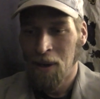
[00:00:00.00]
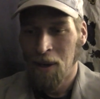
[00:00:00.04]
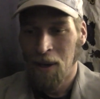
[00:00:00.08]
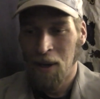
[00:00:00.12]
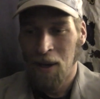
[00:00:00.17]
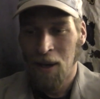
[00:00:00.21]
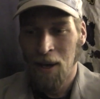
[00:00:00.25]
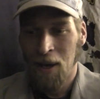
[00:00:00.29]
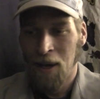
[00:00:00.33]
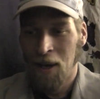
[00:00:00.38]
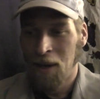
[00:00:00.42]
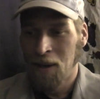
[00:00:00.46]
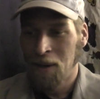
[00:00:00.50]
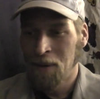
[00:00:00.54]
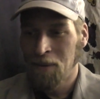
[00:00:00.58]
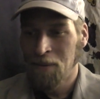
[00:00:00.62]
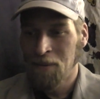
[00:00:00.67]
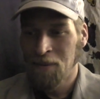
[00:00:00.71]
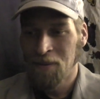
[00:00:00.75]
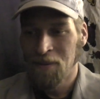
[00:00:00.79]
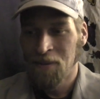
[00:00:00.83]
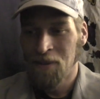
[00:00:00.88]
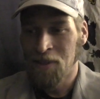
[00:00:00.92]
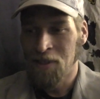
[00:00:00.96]
uh,
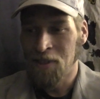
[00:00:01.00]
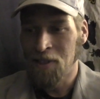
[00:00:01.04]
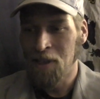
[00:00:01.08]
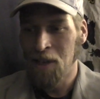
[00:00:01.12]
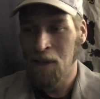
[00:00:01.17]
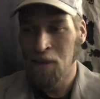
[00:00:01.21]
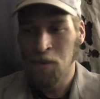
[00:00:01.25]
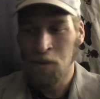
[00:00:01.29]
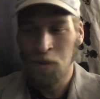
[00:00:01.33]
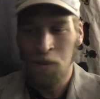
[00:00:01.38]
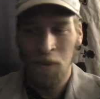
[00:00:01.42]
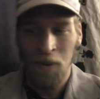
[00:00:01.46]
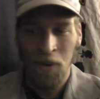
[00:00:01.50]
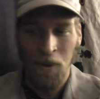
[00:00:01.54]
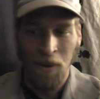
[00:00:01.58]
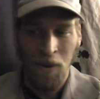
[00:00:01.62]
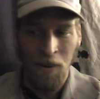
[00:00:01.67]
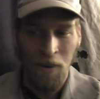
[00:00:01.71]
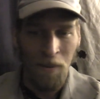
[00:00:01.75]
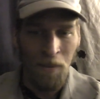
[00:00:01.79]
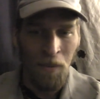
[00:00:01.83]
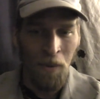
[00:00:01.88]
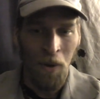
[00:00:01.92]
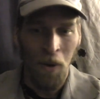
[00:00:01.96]
the slums
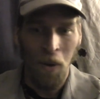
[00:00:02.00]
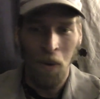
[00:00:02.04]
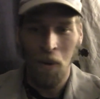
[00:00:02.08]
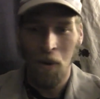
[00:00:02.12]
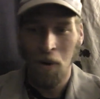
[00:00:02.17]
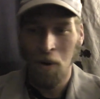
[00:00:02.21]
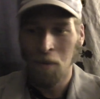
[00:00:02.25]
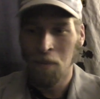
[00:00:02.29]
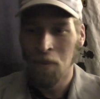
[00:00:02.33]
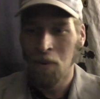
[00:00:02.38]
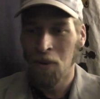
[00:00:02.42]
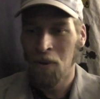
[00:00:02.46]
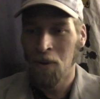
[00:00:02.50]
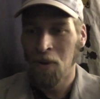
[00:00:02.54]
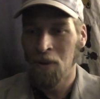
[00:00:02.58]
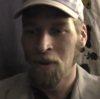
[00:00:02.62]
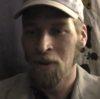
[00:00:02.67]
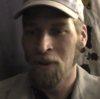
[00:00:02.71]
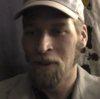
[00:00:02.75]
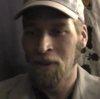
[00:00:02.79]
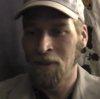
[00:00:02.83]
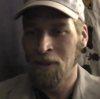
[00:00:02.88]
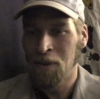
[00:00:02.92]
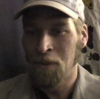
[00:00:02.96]
were, were
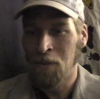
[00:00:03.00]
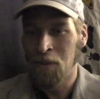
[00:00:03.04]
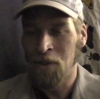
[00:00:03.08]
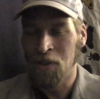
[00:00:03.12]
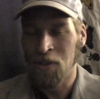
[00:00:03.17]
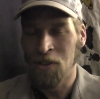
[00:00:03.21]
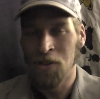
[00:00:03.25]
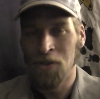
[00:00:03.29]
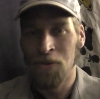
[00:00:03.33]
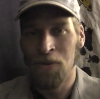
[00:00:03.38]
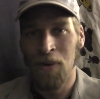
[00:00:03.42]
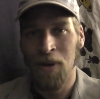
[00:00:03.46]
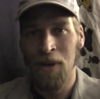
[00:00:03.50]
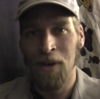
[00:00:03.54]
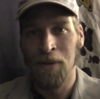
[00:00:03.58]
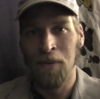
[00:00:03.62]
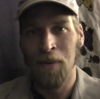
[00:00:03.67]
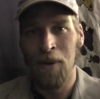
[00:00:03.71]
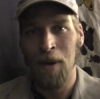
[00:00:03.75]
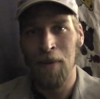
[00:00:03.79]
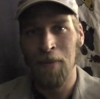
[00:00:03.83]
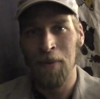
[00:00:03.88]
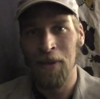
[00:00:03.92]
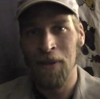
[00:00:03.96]
horrible, and that we're destroying and
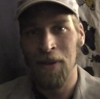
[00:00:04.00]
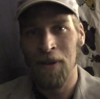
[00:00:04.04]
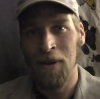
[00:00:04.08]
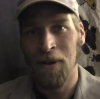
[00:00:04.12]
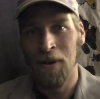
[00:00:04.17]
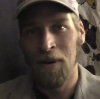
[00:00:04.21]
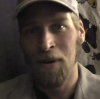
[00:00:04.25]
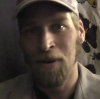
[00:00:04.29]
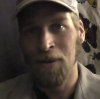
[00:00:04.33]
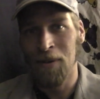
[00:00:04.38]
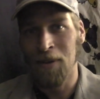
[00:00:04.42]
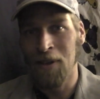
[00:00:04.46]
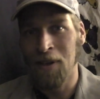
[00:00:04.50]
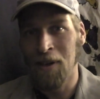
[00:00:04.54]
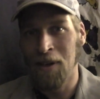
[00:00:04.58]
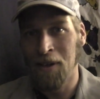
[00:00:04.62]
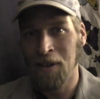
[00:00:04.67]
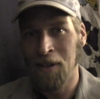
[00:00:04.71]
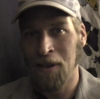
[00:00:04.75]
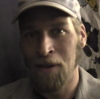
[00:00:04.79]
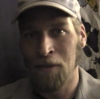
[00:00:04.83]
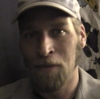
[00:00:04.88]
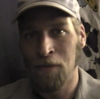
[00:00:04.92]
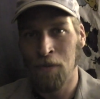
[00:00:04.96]
raping the earth,
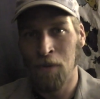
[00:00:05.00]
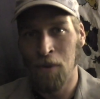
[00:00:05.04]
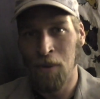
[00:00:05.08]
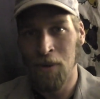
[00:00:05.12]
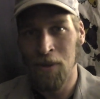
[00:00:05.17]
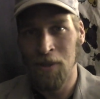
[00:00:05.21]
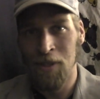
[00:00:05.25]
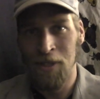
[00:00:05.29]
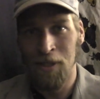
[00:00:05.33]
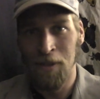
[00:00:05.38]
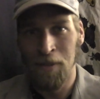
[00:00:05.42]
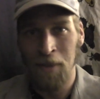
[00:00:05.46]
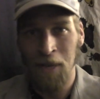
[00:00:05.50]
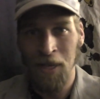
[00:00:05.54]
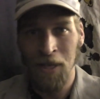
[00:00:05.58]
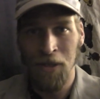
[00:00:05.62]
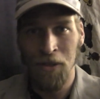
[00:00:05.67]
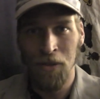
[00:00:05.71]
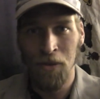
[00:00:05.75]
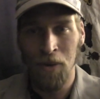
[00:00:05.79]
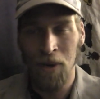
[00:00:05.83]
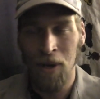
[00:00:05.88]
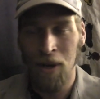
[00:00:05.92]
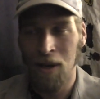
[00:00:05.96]
cutting down forests to make
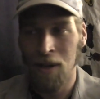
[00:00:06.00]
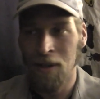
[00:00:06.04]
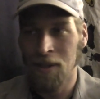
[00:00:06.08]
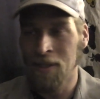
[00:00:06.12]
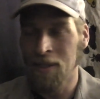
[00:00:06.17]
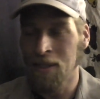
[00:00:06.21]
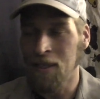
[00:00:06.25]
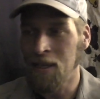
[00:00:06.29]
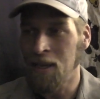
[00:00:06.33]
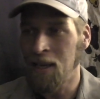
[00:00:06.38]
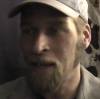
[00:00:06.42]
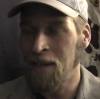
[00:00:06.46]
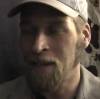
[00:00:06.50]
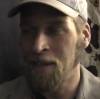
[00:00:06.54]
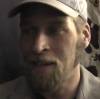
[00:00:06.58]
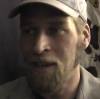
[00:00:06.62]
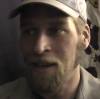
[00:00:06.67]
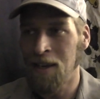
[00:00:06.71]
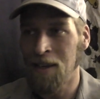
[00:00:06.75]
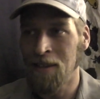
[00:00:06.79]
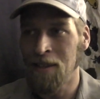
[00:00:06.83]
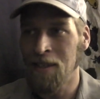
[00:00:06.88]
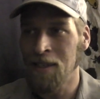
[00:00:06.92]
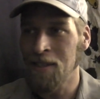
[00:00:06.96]
drugs, and, and,
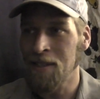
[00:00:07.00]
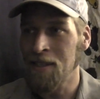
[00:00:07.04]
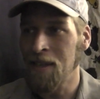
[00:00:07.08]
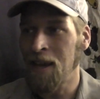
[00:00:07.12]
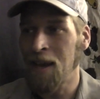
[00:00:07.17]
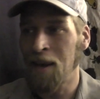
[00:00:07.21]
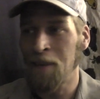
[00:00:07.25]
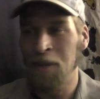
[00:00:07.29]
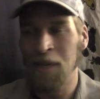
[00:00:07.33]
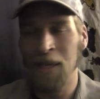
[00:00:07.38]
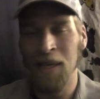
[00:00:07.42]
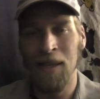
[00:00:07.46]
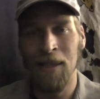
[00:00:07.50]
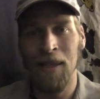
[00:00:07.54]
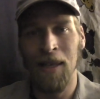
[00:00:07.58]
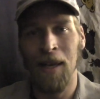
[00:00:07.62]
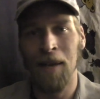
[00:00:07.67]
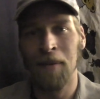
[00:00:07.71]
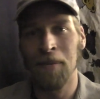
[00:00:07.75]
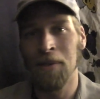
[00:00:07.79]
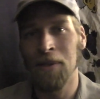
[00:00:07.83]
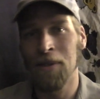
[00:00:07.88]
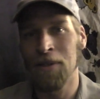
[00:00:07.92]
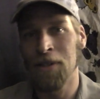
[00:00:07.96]
and this and that. I mean, he
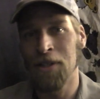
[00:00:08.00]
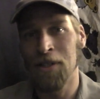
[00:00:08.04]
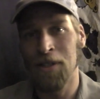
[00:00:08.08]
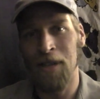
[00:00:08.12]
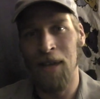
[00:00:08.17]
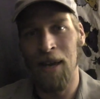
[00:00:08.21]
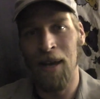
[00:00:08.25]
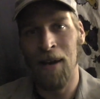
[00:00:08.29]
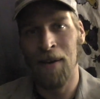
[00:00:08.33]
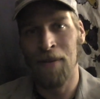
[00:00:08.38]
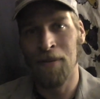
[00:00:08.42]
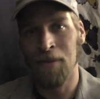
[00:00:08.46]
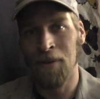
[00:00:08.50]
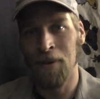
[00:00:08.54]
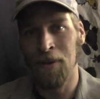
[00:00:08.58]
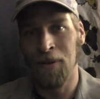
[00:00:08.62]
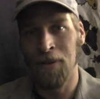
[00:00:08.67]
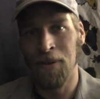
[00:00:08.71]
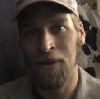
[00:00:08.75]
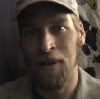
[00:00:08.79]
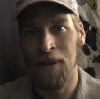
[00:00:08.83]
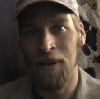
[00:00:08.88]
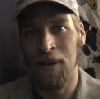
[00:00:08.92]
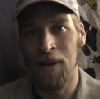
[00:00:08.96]
labeled just
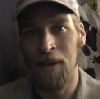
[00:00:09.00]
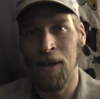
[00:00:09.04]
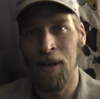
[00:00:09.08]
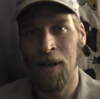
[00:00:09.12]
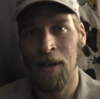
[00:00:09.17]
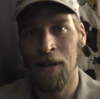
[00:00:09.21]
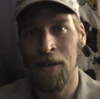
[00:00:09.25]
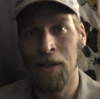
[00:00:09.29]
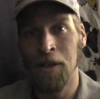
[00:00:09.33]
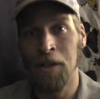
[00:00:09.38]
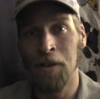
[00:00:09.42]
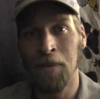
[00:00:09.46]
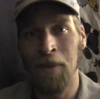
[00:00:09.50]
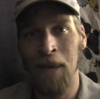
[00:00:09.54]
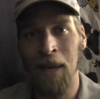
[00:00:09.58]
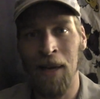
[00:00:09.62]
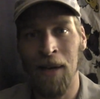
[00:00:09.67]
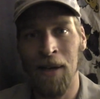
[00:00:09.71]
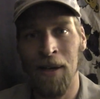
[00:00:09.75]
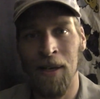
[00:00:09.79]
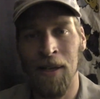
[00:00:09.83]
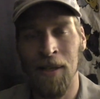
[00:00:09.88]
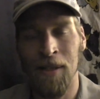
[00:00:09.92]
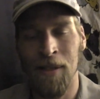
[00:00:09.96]
everything, and
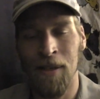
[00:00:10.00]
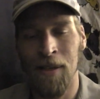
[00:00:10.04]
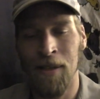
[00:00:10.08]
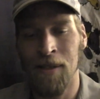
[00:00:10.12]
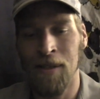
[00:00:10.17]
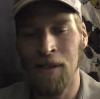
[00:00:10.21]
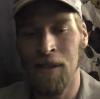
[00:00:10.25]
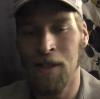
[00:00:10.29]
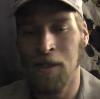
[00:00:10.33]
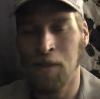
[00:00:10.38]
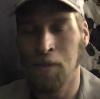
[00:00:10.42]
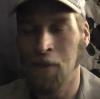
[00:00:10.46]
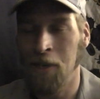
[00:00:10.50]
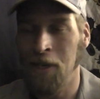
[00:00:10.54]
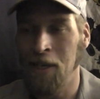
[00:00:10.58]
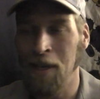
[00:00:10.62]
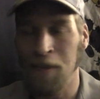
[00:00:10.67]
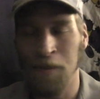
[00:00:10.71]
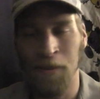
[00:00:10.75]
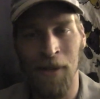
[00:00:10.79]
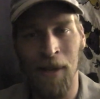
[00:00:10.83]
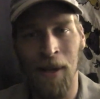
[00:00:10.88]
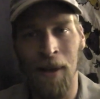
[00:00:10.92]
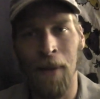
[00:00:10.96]
humanity as a disease, but he
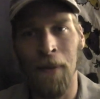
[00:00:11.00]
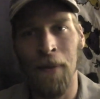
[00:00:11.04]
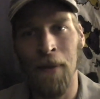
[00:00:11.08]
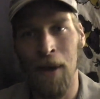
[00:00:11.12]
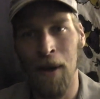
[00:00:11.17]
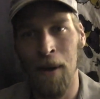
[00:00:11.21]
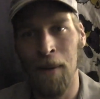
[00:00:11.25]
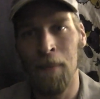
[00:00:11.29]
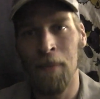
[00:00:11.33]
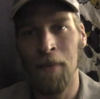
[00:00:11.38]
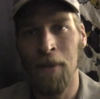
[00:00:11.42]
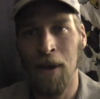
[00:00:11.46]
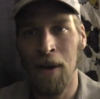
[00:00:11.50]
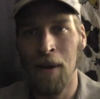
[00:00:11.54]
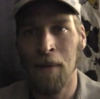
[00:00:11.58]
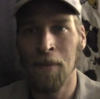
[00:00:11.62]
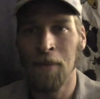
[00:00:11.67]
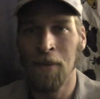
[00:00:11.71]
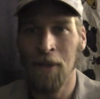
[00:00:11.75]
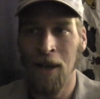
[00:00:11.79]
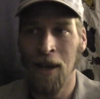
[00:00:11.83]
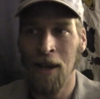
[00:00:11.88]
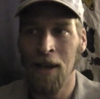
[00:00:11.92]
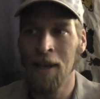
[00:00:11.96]
kept saying them,
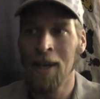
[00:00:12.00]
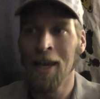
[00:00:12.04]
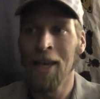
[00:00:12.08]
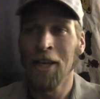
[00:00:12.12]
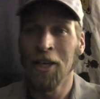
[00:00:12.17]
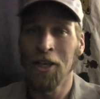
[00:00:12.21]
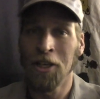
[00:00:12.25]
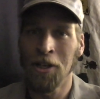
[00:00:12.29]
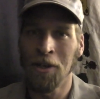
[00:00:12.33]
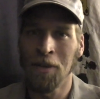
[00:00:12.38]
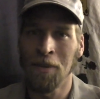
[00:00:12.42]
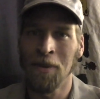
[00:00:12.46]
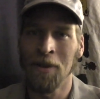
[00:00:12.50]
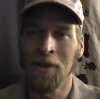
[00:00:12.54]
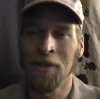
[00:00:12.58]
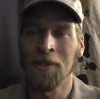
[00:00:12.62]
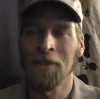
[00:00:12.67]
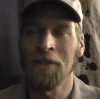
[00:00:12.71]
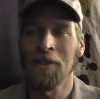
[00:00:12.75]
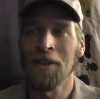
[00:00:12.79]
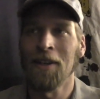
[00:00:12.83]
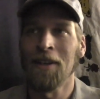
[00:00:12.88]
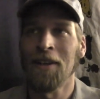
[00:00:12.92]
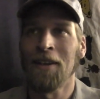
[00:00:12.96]
them, they,
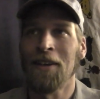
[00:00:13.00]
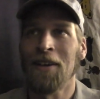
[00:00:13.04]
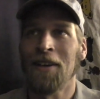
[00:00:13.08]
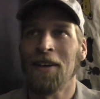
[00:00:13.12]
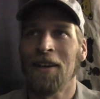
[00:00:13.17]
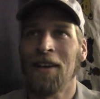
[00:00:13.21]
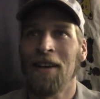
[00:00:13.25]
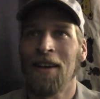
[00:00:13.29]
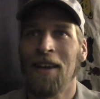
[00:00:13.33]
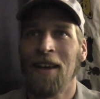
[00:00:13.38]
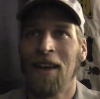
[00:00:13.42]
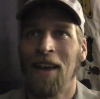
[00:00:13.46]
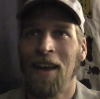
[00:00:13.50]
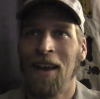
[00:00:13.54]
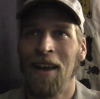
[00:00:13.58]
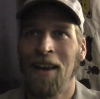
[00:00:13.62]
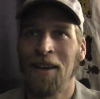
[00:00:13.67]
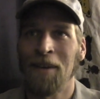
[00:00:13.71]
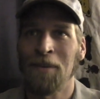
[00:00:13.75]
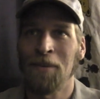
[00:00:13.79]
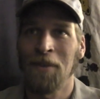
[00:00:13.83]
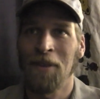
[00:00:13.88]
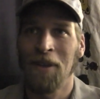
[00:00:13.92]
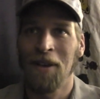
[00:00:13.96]
humans.
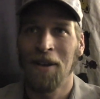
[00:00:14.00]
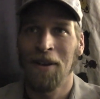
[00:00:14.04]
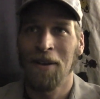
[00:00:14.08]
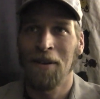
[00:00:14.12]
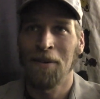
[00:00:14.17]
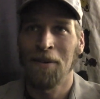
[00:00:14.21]
And when the